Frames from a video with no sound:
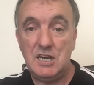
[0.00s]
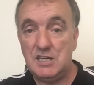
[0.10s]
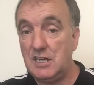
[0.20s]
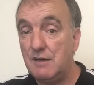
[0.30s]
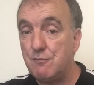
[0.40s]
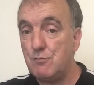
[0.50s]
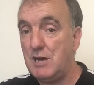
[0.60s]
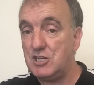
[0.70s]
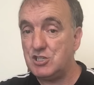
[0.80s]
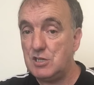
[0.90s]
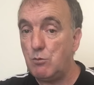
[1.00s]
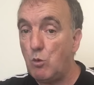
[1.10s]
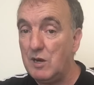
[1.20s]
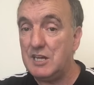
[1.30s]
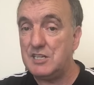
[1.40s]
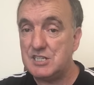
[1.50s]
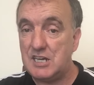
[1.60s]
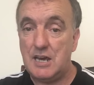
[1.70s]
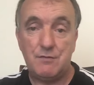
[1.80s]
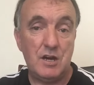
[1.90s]
in the information they were willing to
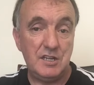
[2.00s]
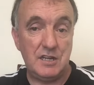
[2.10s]
give,